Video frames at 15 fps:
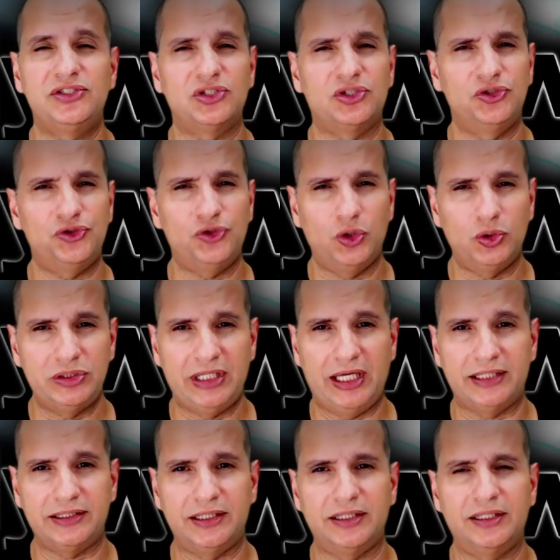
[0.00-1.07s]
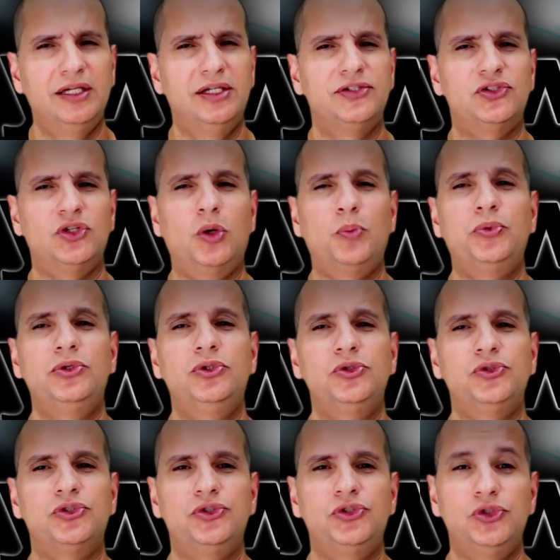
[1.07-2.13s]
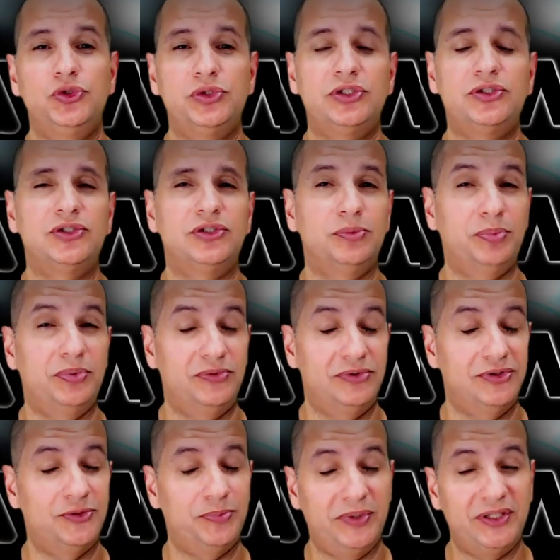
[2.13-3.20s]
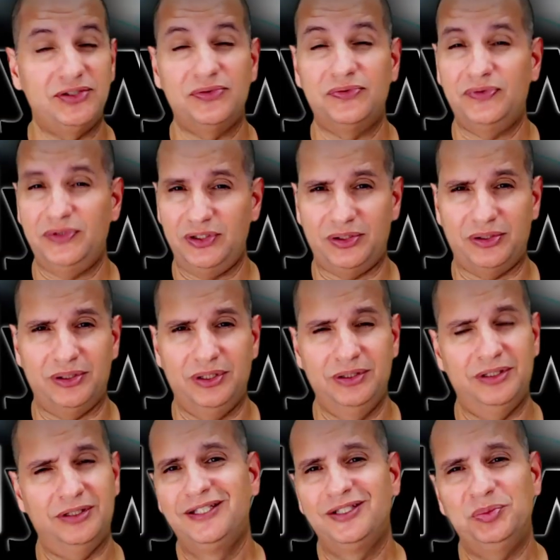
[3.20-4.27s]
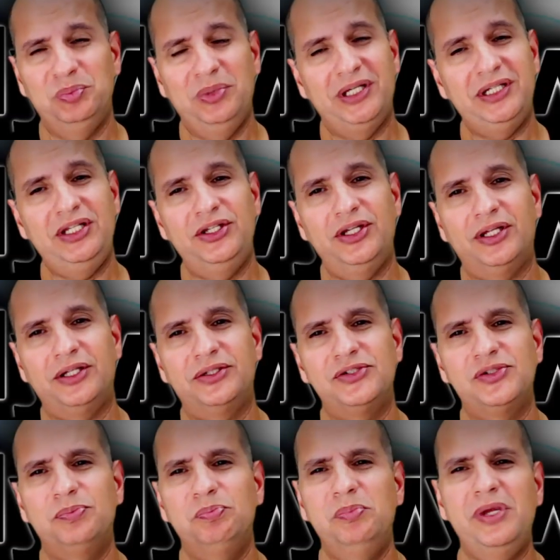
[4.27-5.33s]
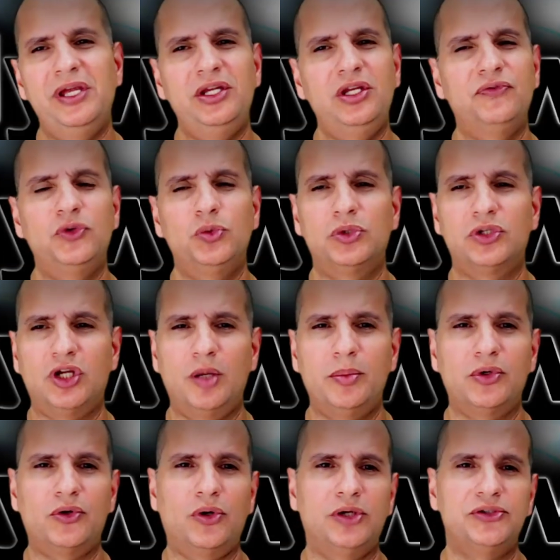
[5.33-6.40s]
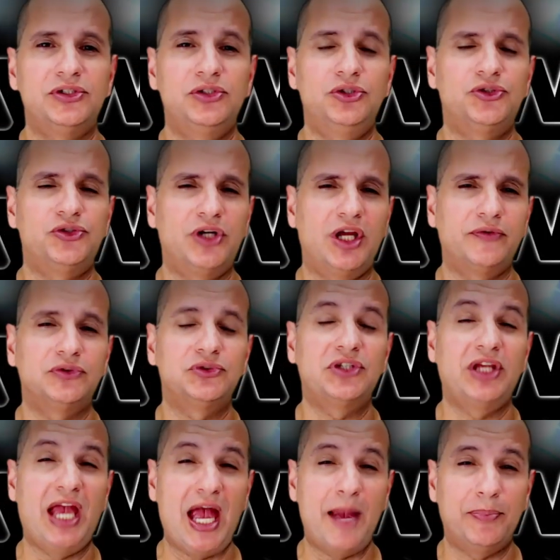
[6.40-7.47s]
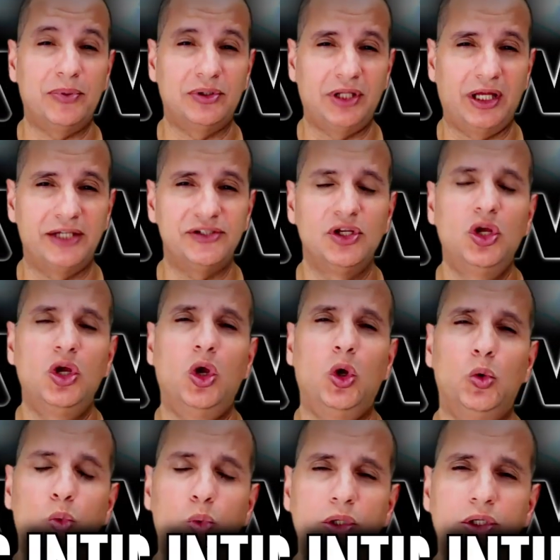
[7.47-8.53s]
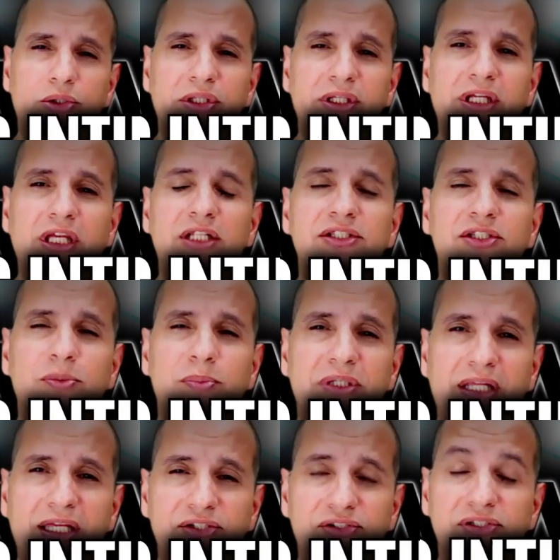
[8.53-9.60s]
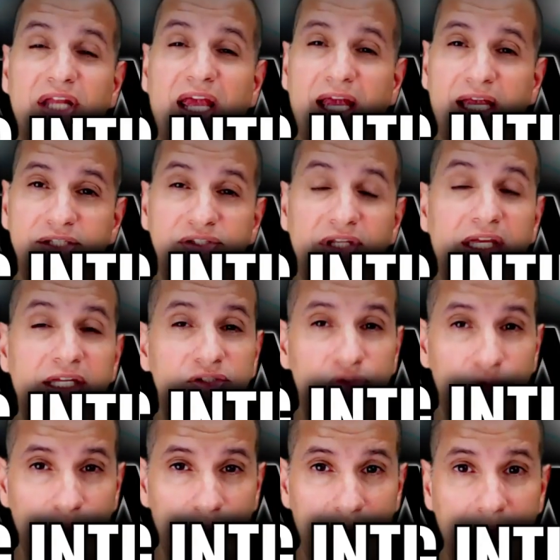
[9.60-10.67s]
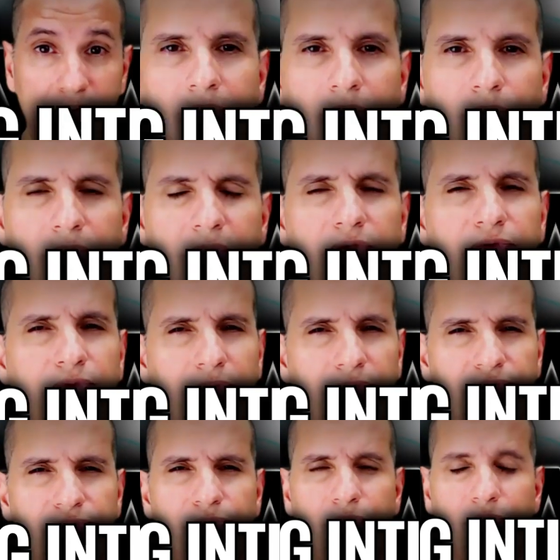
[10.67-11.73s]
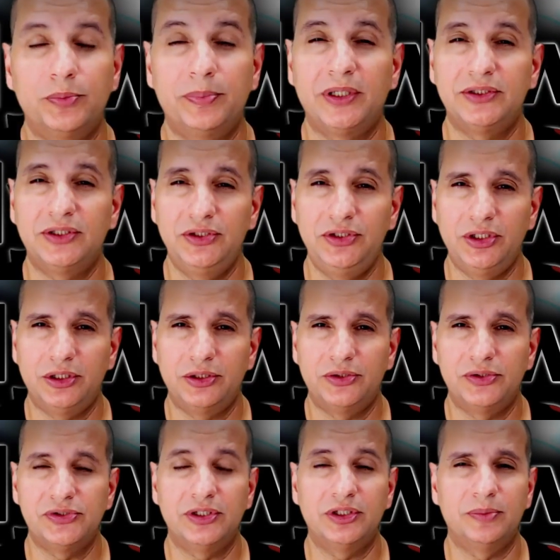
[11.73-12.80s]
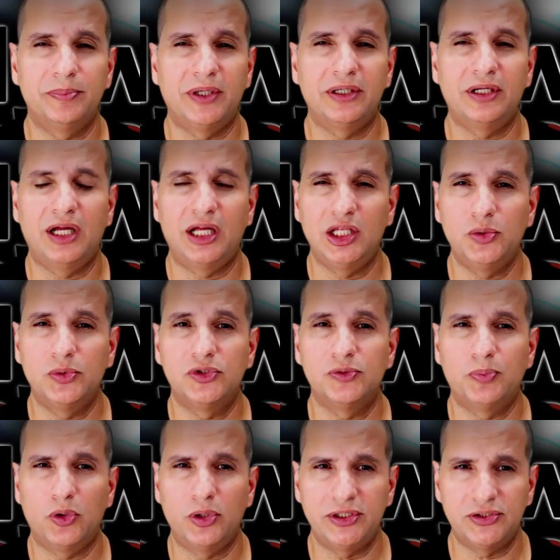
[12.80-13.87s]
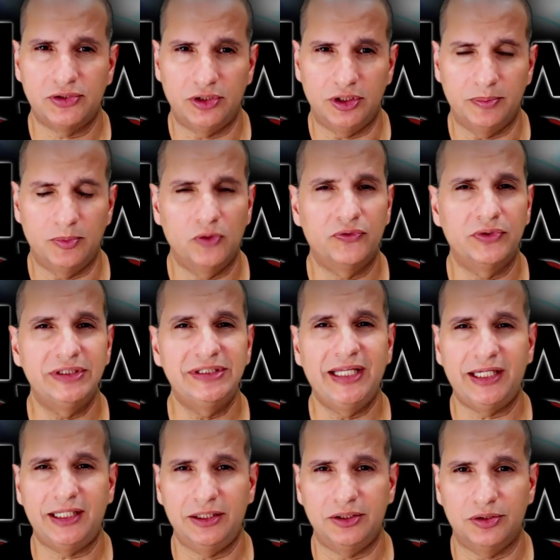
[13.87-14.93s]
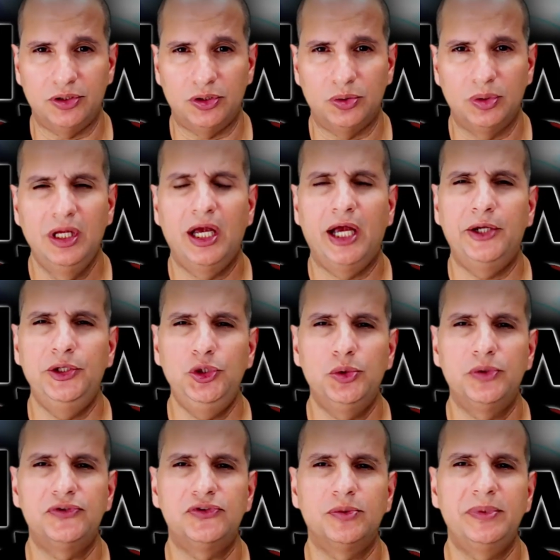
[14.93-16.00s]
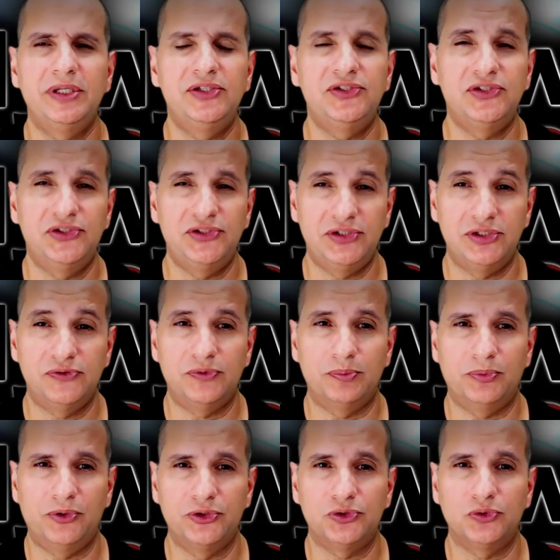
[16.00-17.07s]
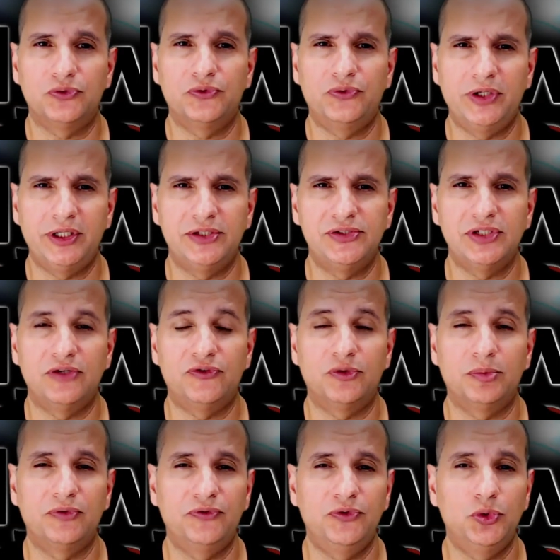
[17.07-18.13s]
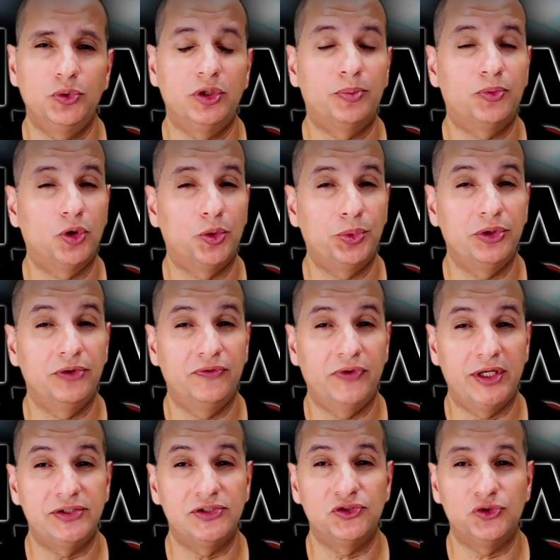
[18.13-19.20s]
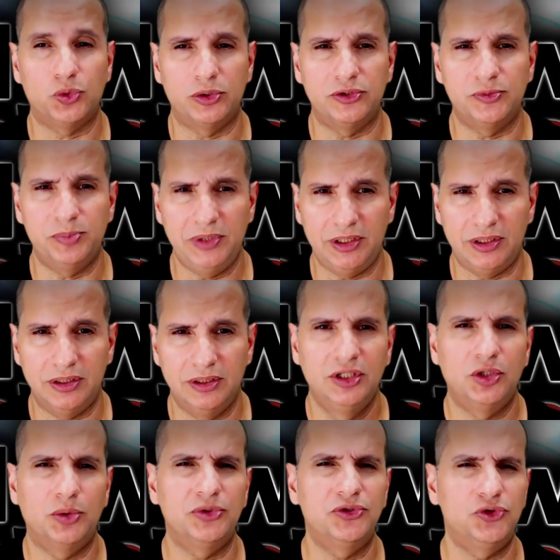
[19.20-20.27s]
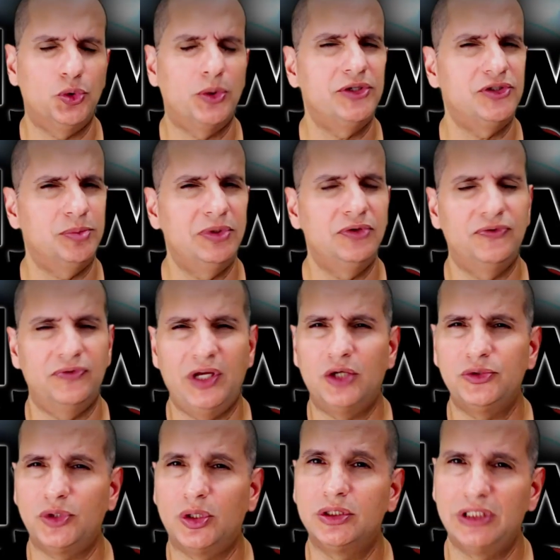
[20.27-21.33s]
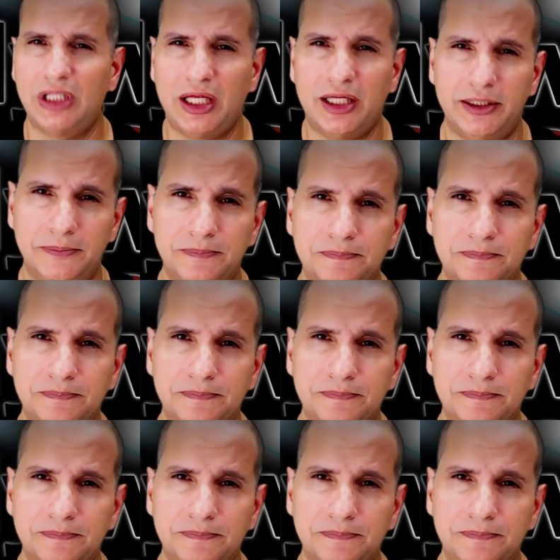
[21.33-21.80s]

a control tactic. Some producers use it to dispense fear. Many yellers, many of you will come across in your travels, capitalize on wielding intimidation as a tool. When I first wrote about the yellers and about Hollywood's boys' club over a decade ago, I knew of some instances from personal friends and from a few inappropriate advances towards me. There were stories to be found online.